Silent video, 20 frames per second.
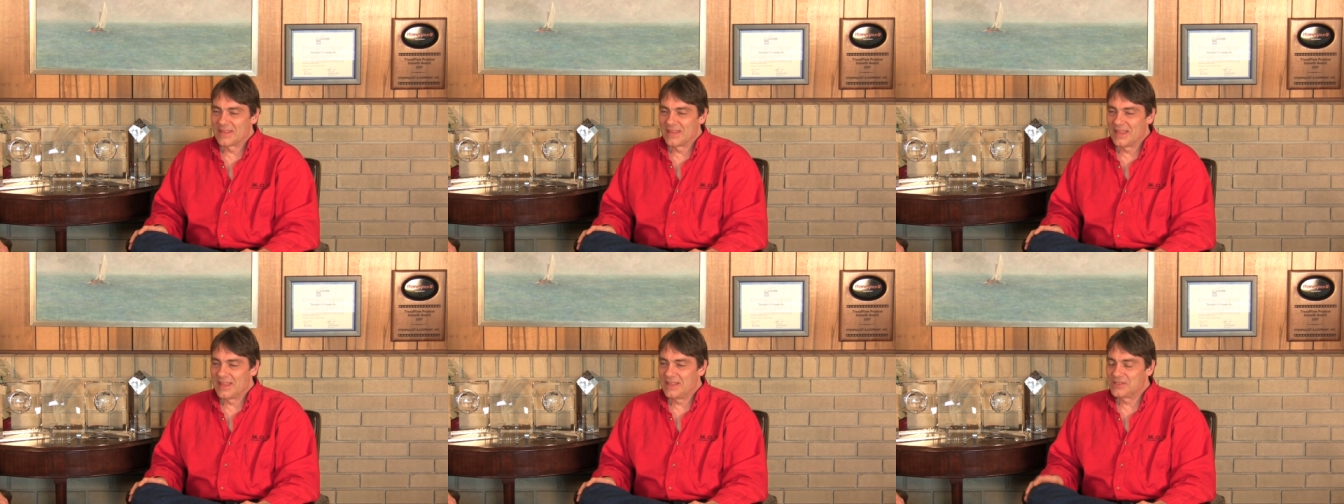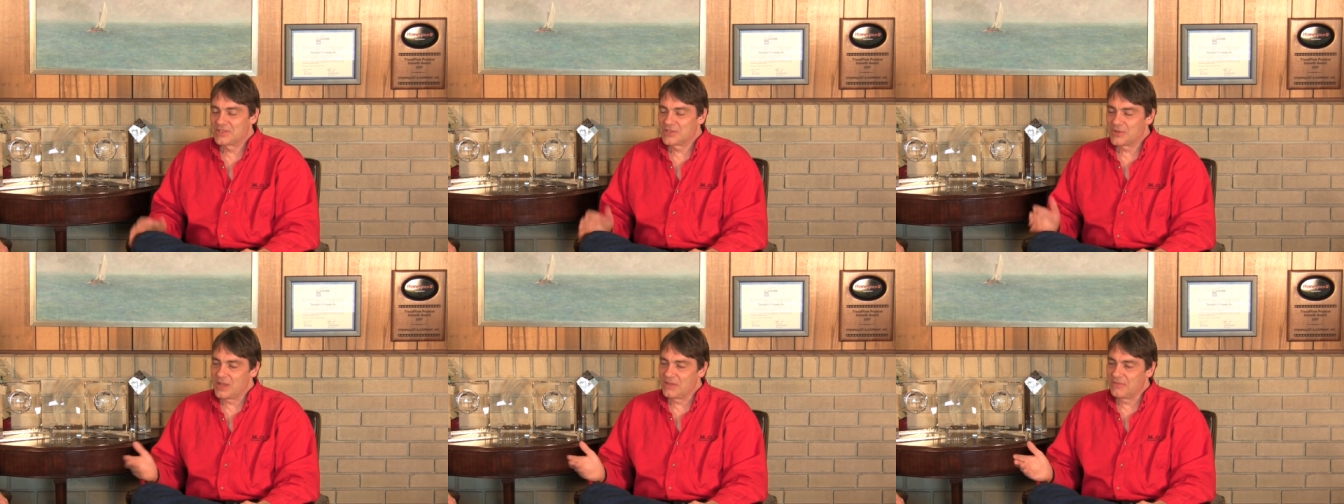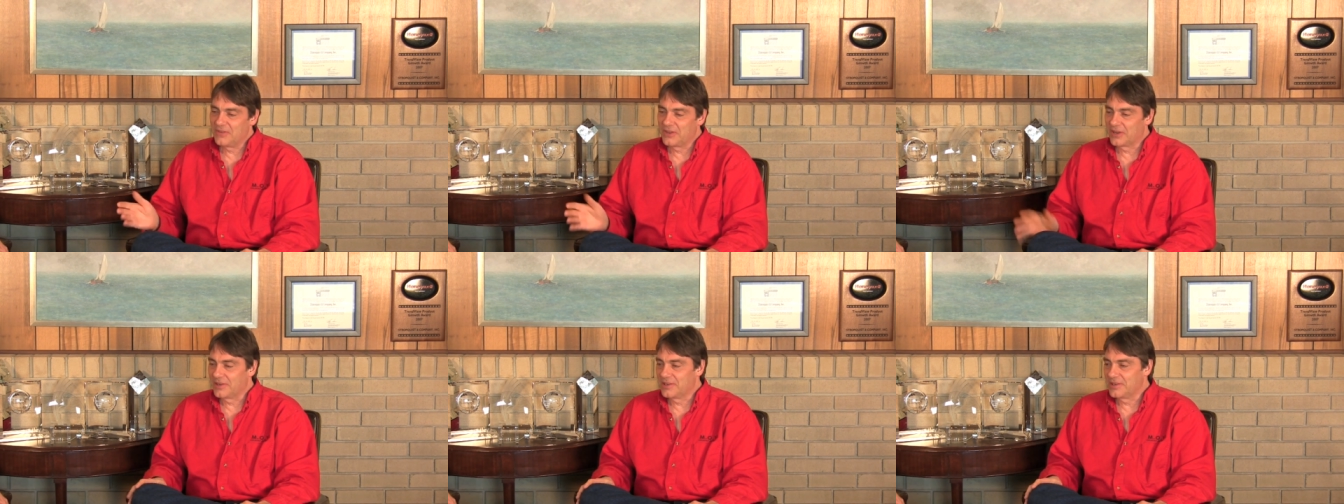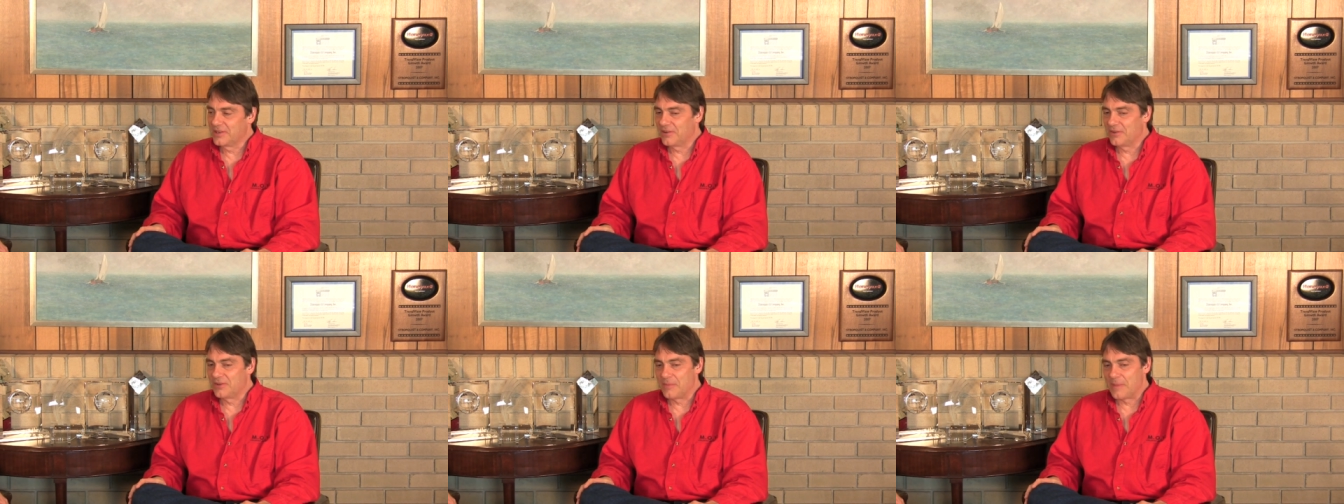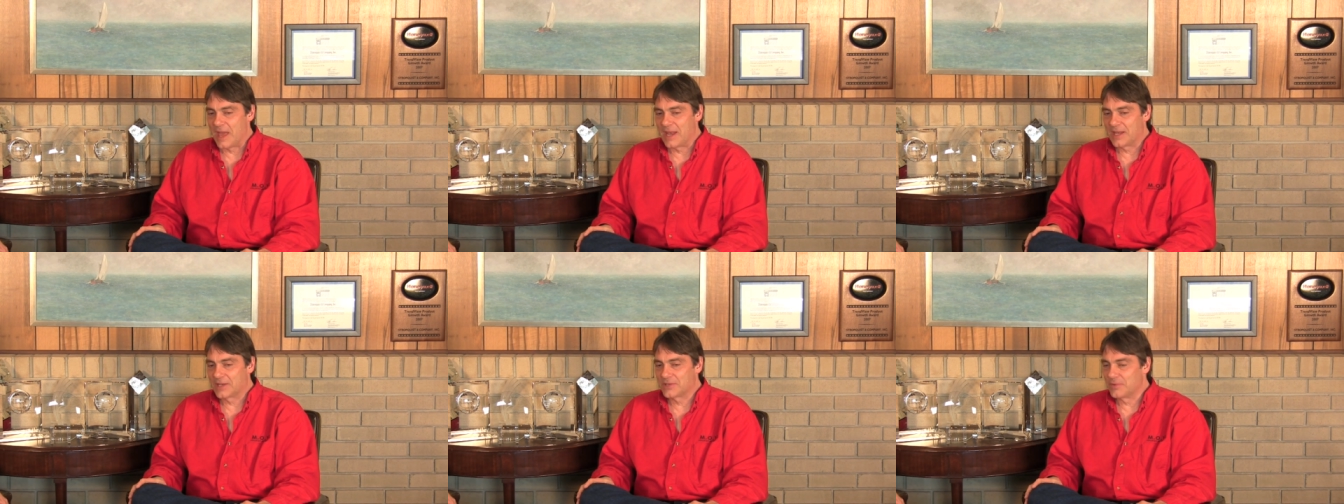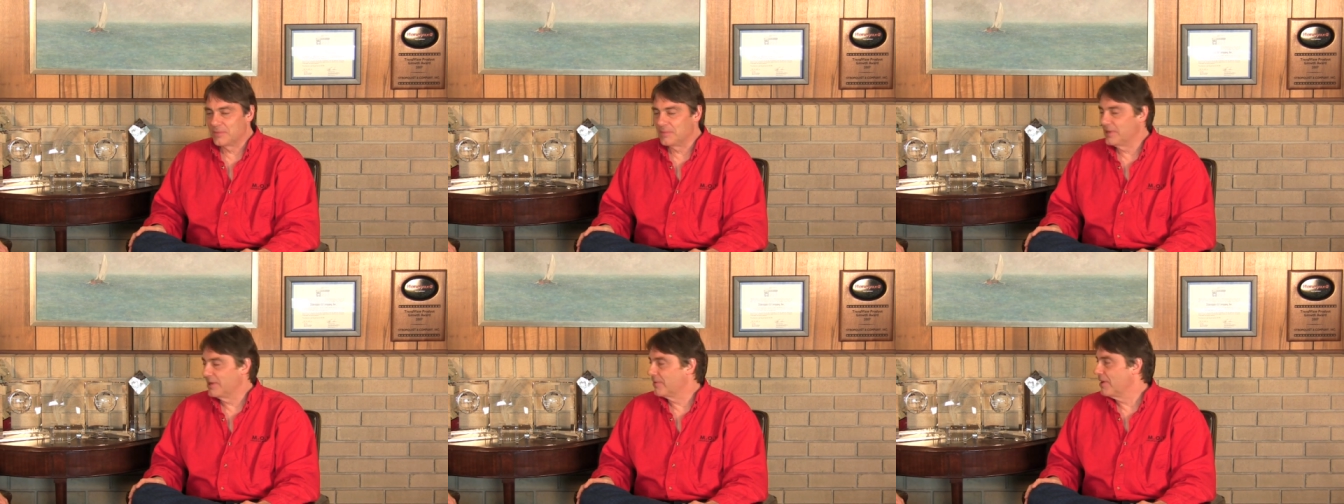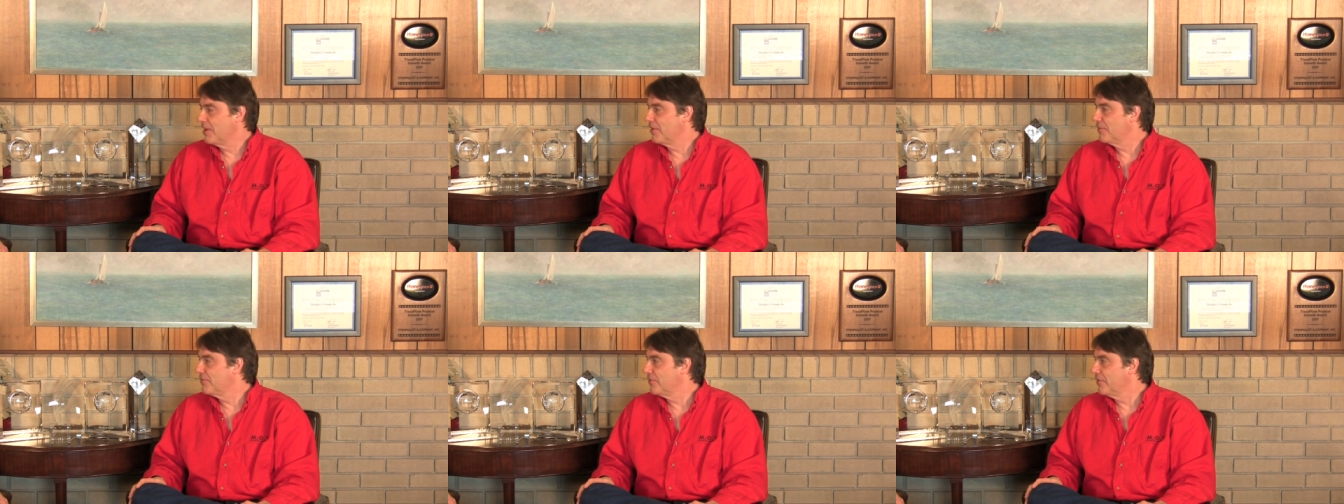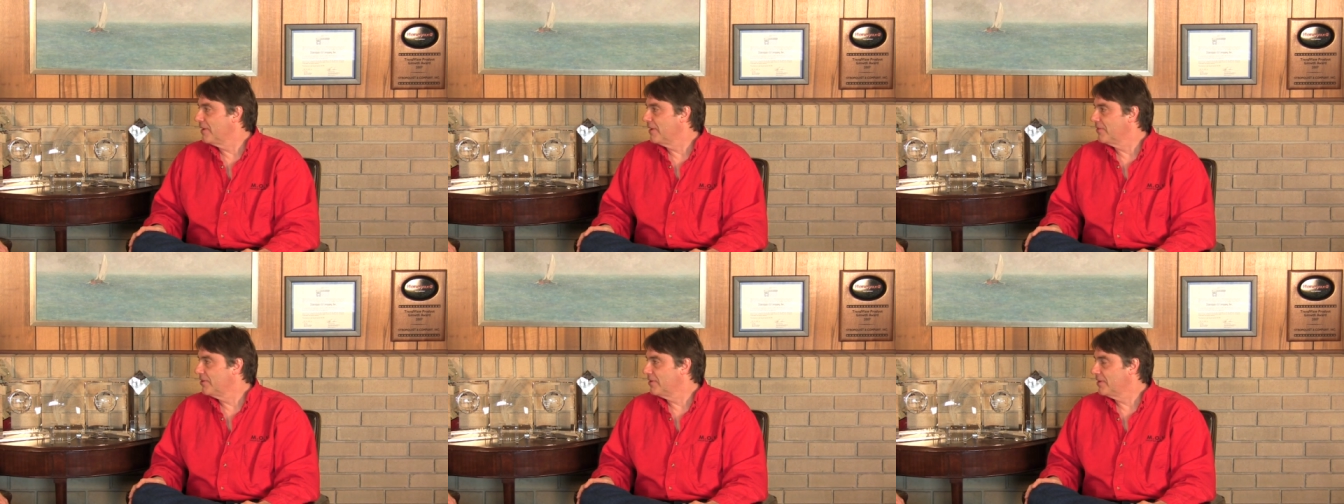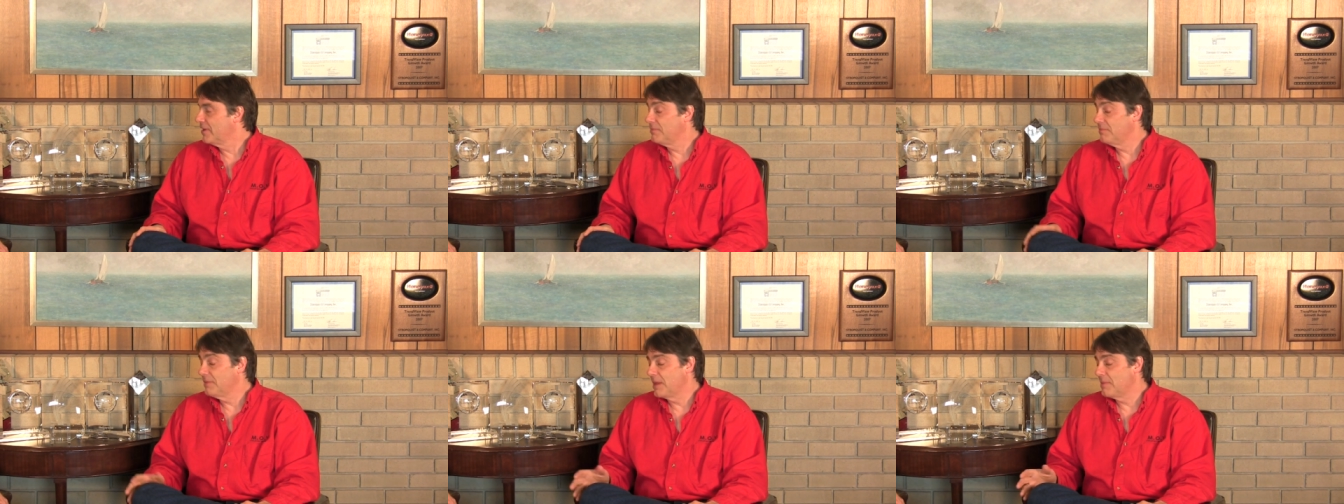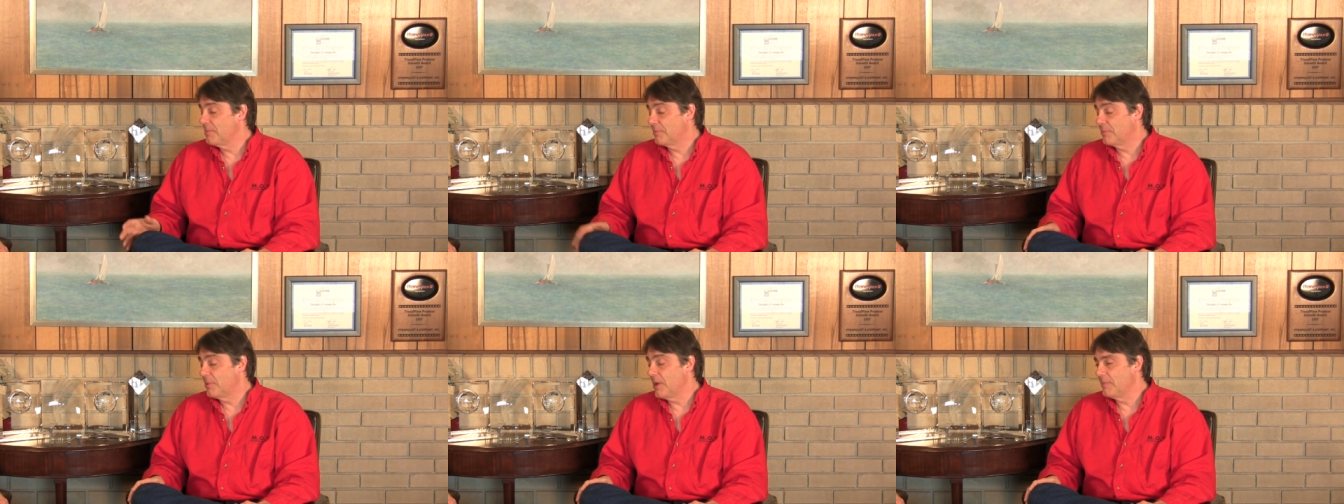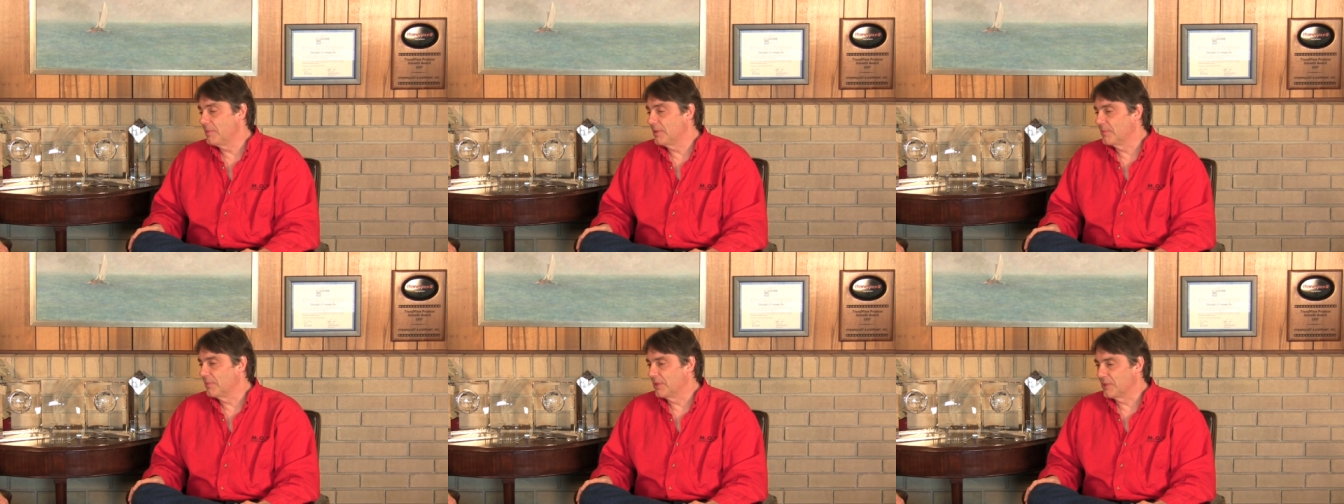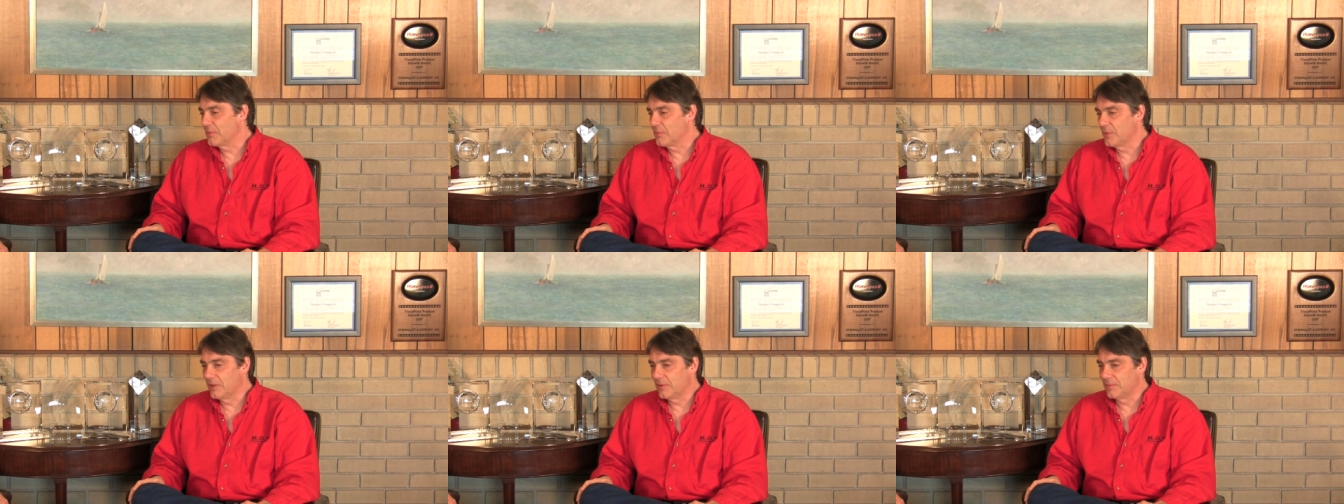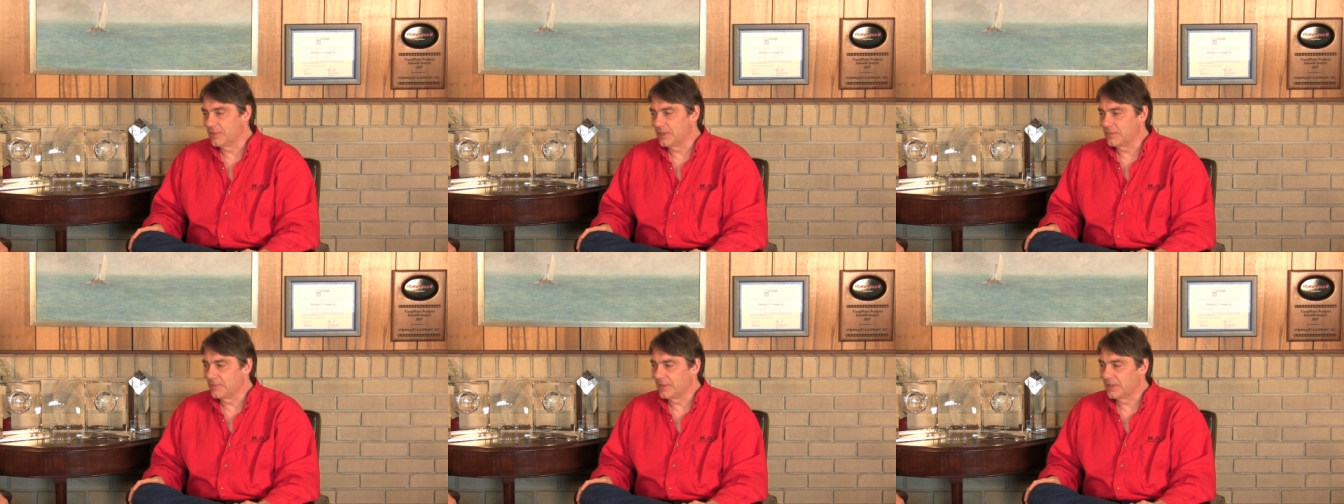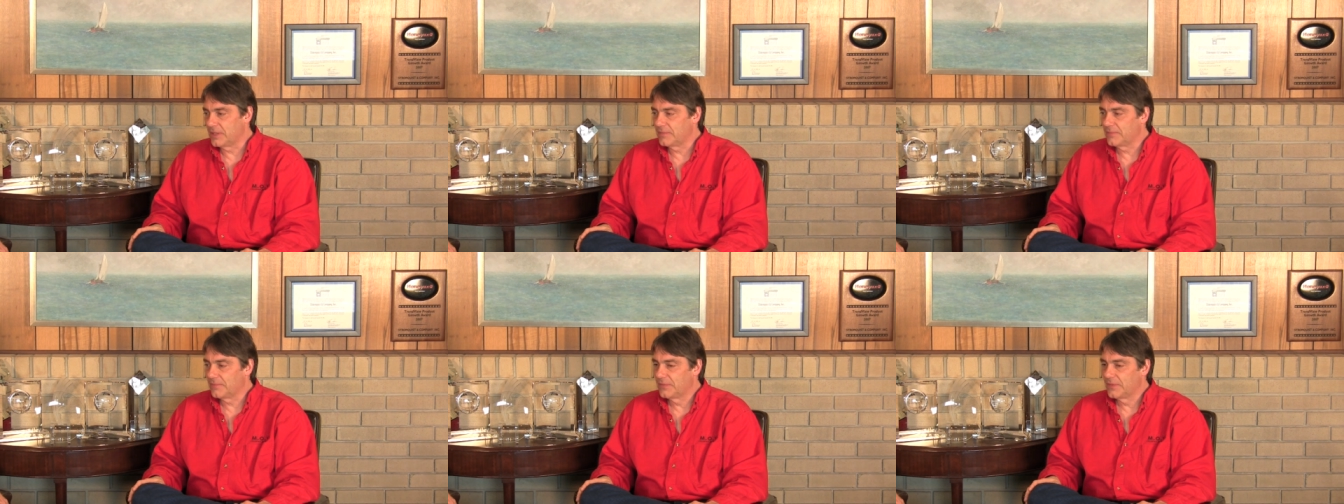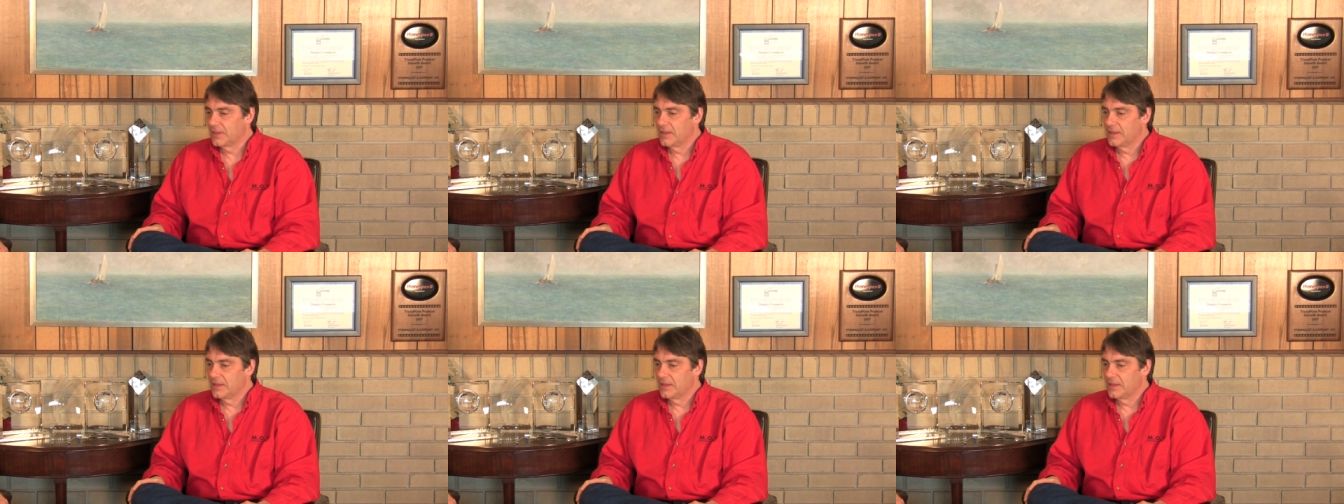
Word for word: And so I figured, you know, pneumatics would be around forever, and it probably will be, but